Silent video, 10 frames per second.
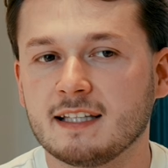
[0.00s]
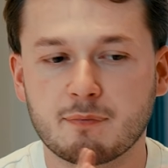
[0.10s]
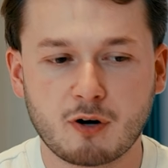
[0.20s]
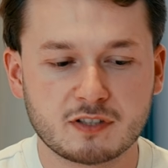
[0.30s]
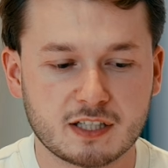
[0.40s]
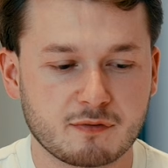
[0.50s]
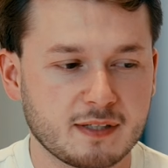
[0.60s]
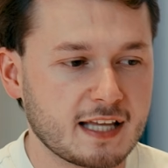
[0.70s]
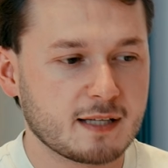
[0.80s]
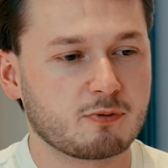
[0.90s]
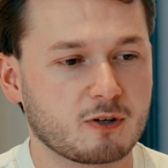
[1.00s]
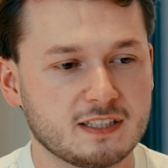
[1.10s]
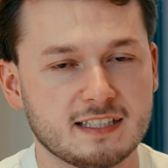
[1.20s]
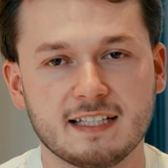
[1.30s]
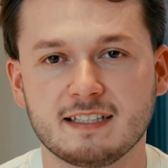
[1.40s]
the process from getting them
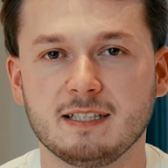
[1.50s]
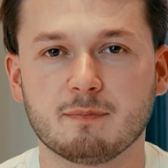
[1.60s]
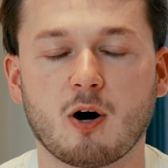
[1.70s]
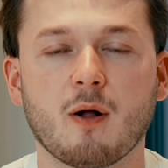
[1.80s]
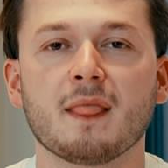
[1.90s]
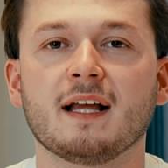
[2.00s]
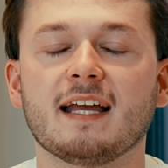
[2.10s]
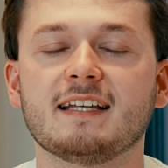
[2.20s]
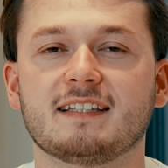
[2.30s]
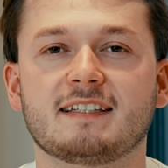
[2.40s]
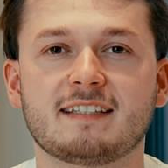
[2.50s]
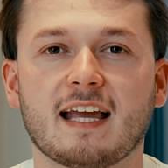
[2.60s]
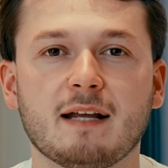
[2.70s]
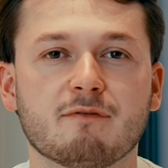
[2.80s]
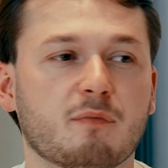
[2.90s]
proxies into your bot is the
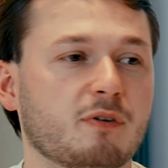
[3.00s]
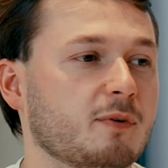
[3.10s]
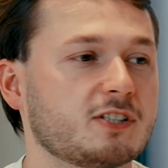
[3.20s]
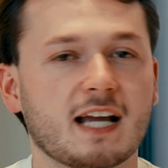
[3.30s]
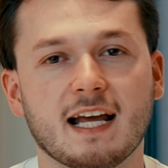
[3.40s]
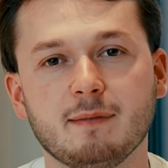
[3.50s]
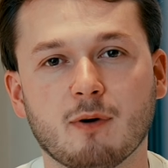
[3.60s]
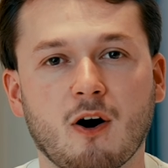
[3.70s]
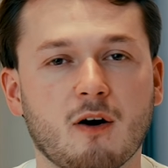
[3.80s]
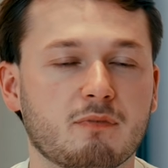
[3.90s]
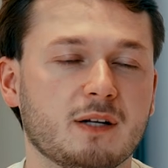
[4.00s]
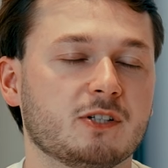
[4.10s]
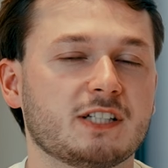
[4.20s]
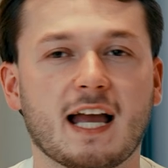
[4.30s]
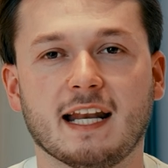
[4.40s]
same for pretty much any bot and
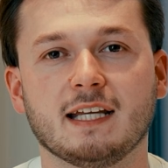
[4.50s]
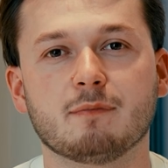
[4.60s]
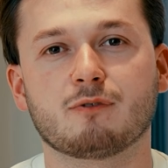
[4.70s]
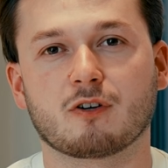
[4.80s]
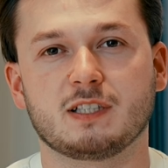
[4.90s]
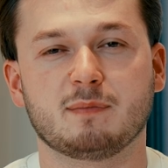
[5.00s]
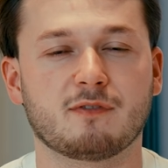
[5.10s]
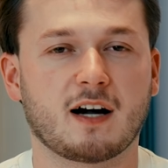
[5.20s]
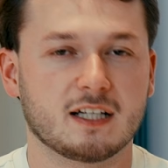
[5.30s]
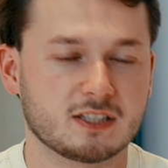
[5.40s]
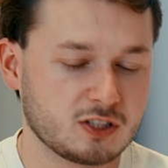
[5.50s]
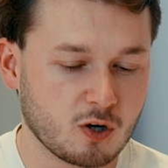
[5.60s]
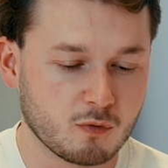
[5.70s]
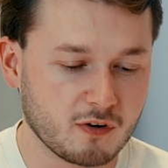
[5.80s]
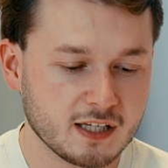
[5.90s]
pretty much any proxy provider. So
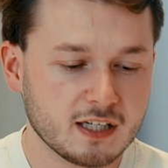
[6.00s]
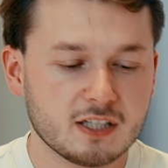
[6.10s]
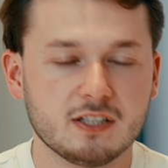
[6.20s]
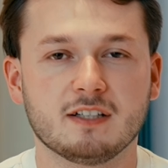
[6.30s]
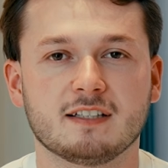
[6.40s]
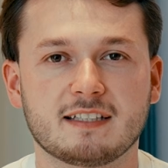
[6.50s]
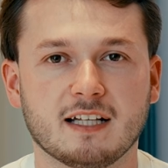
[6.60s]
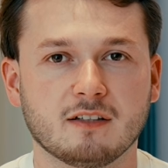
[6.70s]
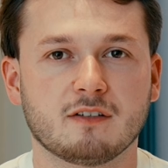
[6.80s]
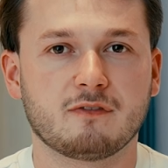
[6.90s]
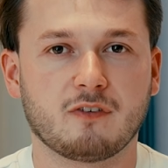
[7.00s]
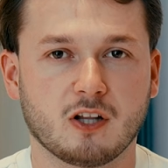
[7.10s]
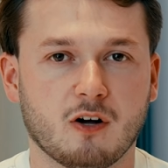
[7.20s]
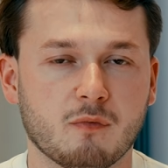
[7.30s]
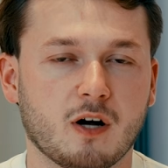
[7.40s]
don't worry, you can still
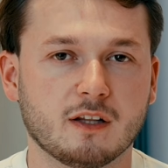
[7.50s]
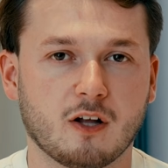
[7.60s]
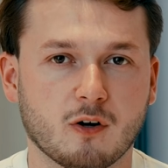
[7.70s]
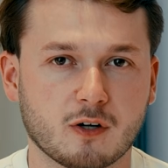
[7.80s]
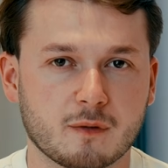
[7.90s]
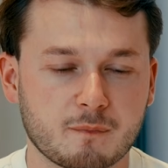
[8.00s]
follow along.